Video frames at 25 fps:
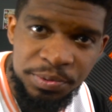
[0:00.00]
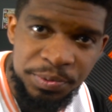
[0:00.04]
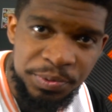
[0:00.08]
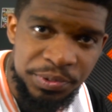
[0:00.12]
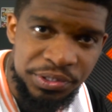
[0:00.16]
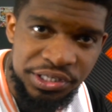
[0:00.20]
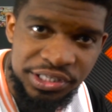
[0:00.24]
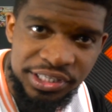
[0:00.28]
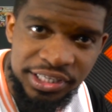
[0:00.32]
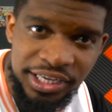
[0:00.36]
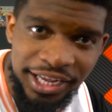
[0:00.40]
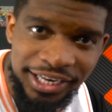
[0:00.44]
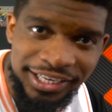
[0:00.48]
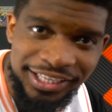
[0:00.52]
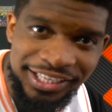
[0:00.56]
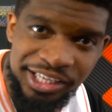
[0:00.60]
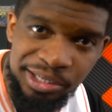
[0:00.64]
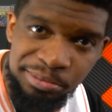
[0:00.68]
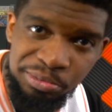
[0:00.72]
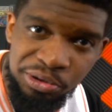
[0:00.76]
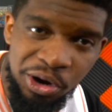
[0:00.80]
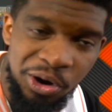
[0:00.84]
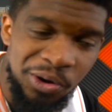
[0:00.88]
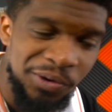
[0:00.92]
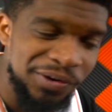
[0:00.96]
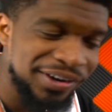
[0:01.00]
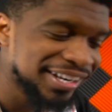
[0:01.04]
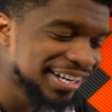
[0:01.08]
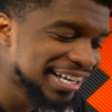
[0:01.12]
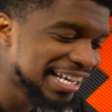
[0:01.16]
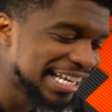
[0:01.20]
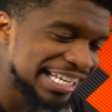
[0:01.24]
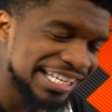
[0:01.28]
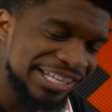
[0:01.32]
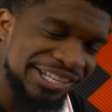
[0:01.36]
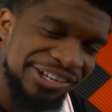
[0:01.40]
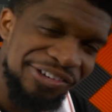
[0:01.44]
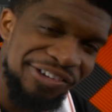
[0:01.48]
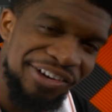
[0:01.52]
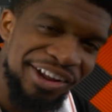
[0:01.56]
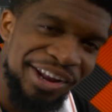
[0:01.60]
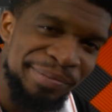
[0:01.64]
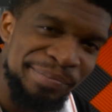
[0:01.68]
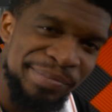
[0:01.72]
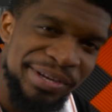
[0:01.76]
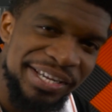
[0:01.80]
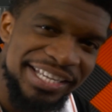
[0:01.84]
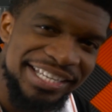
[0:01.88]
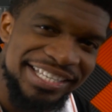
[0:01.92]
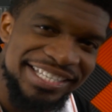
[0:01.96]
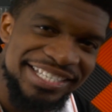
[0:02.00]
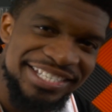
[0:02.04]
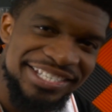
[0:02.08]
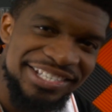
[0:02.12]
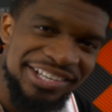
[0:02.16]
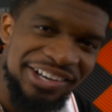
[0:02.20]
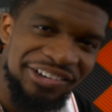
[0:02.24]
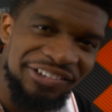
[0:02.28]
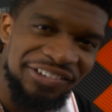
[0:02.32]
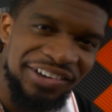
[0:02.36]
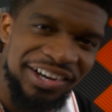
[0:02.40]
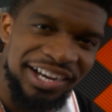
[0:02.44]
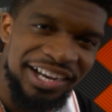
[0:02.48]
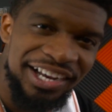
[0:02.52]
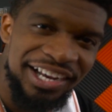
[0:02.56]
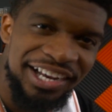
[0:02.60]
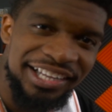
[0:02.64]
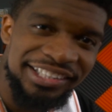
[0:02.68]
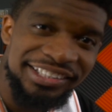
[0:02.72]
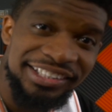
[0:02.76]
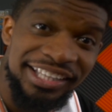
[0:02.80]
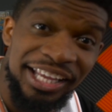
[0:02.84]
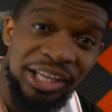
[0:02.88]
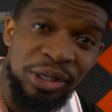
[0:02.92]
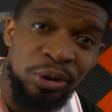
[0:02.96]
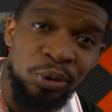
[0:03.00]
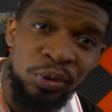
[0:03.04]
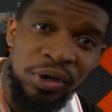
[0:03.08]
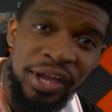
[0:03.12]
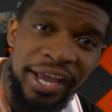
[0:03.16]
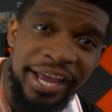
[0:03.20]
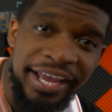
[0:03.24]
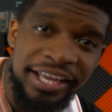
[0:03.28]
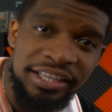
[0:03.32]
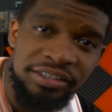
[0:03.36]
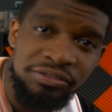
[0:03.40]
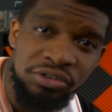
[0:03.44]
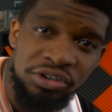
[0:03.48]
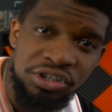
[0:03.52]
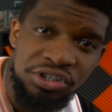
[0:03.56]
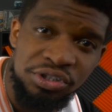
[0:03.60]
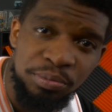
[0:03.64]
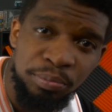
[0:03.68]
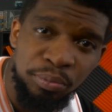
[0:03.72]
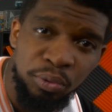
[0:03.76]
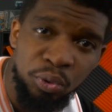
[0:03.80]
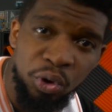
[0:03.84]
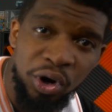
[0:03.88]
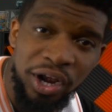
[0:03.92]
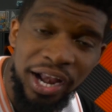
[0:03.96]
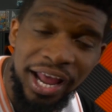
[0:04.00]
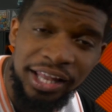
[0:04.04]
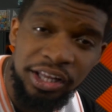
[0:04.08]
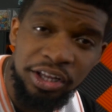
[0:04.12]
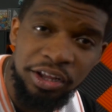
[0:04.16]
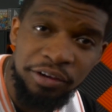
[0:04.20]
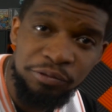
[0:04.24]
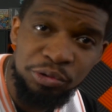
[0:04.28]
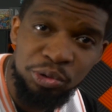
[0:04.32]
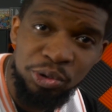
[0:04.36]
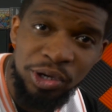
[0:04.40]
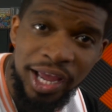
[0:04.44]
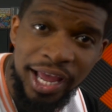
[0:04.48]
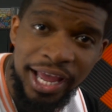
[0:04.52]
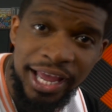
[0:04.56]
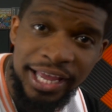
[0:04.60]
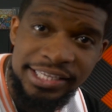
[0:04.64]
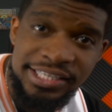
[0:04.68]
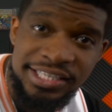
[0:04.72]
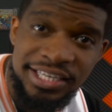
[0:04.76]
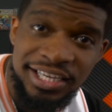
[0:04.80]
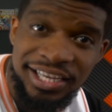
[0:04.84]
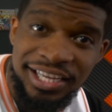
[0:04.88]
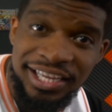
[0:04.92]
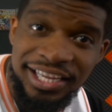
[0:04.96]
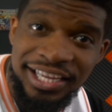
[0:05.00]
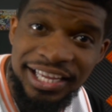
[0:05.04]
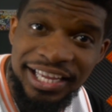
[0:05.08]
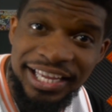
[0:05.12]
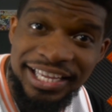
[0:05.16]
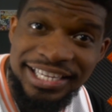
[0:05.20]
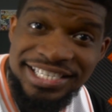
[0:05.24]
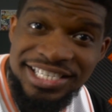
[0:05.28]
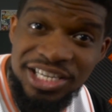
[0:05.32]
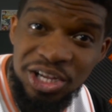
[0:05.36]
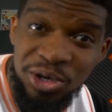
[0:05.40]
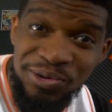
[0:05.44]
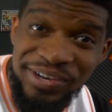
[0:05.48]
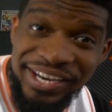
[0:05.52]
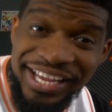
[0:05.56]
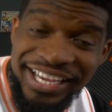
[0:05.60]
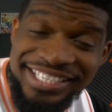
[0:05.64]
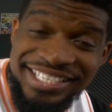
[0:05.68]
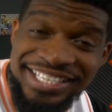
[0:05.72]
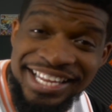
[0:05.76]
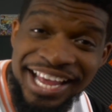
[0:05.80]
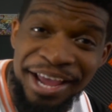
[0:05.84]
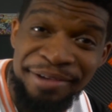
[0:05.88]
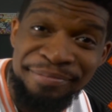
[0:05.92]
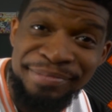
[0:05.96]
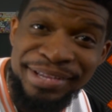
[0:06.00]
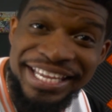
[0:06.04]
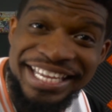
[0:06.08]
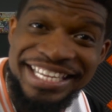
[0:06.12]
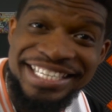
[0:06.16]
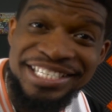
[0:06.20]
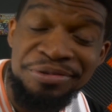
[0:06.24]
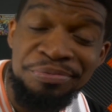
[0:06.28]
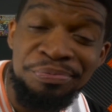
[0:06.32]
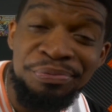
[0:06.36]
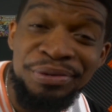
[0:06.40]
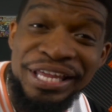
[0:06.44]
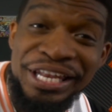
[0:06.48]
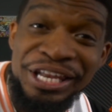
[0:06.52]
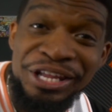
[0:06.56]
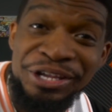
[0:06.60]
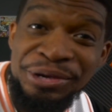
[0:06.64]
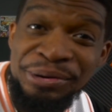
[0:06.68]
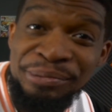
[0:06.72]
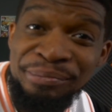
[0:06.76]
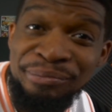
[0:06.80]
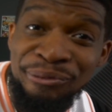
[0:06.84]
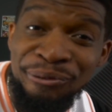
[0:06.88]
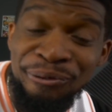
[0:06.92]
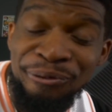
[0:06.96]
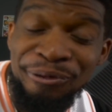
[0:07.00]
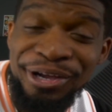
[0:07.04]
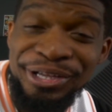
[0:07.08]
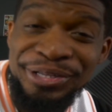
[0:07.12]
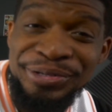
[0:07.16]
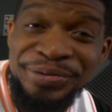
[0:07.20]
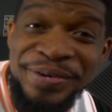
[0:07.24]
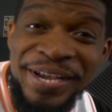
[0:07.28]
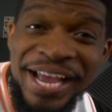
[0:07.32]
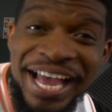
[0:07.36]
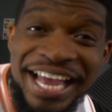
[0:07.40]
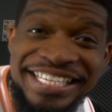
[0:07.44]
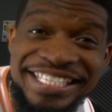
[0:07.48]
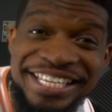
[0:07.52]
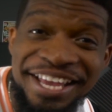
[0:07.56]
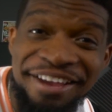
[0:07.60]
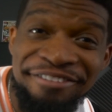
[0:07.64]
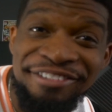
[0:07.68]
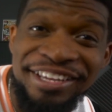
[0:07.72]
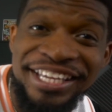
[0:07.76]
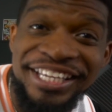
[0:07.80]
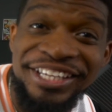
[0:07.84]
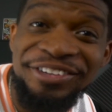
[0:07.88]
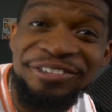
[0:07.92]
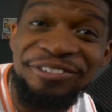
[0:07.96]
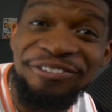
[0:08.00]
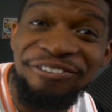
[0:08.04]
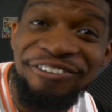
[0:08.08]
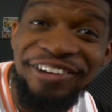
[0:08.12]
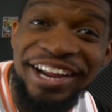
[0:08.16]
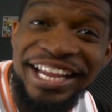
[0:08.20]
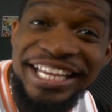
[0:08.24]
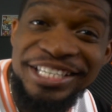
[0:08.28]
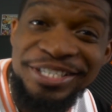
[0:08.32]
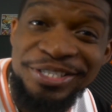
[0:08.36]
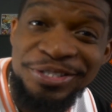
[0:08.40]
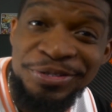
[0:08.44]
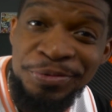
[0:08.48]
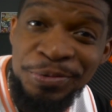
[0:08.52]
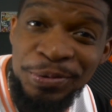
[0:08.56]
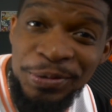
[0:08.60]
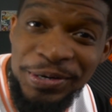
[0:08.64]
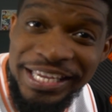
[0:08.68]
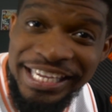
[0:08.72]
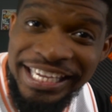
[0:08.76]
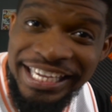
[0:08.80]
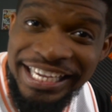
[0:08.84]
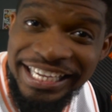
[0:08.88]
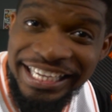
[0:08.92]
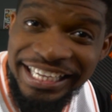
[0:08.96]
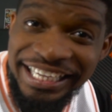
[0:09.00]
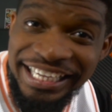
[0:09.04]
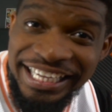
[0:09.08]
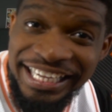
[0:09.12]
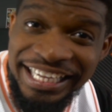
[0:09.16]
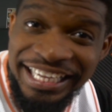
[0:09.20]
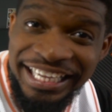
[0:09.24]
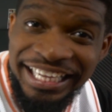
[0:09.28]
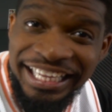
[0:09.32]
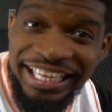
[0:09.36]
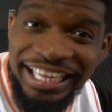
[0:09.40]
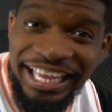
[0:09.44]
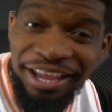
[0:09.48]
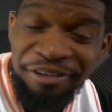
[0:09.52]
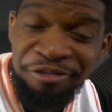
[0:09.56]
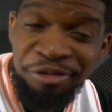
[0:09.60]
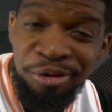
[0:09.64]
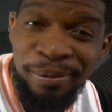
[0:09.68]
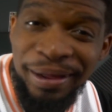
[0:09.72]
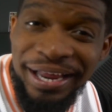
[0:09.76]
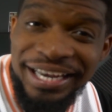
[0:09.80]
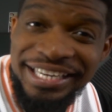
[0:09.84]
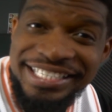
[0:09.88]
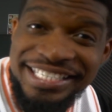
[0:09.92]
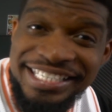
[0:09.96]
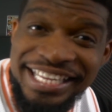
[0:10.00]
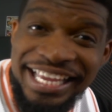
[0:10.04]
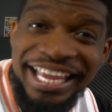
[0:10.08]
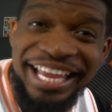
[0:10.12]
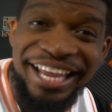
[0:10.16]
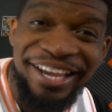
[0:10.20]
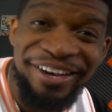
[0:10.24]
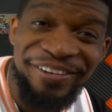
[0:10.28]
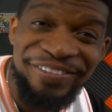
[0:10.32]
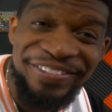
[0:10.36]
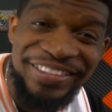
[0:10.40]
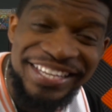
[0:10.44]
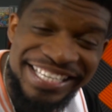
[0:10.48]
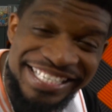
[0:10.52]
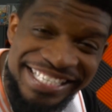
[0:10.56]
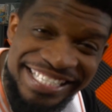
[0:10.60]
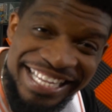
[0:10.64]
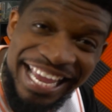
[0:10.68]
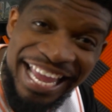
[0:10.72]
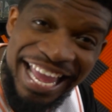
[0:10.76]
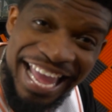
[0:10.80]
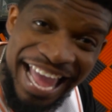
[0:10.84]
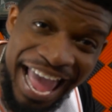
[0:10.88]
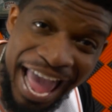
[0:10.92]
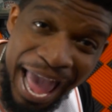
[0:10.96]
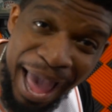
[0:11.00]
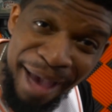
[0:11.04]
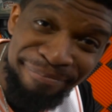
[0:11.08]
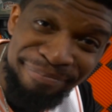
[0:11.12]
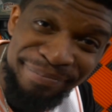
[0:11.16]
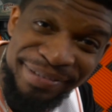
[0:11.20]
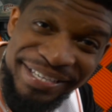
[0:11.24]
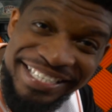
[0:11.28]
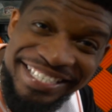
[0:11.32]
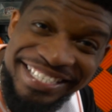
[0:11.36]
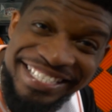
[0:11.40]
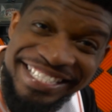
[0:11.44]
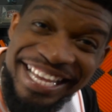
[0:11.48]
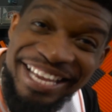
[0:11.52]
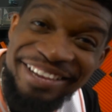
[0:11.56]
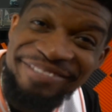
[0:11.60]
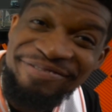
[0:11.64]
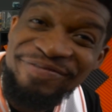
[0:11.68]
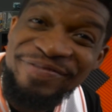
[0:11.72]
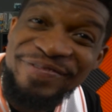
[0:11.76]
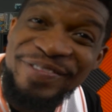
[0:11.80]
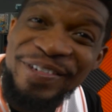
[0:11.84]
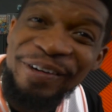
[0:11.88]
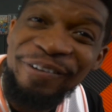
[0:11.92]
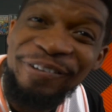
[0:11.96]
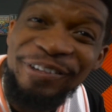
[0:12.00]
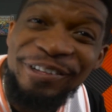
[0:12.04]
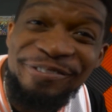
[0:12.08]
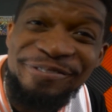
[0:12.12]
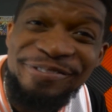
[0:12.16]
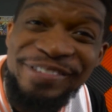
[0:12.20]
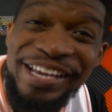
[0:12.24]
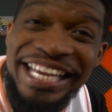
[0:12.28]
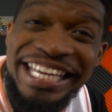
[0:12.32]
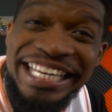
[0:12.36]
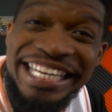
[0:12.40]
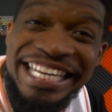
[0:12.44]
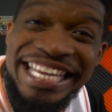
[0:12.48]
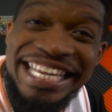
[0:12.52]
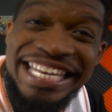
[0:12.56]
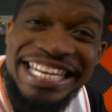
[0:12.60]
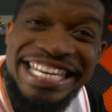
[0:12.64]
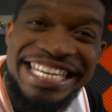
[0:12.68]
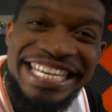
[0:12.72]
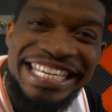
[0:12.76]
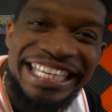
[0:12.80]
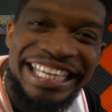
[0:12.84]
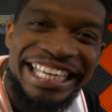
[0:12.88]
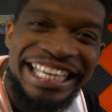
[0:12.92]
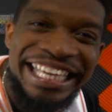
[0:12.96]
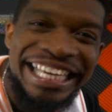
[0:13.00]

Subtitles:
We just got to keep going. You know what I mean? So thank you guys for the support. I love you guys. Until next time, it's been your boy. You guys have a great week. Everybody stay healthy, stay happy, stay motivated.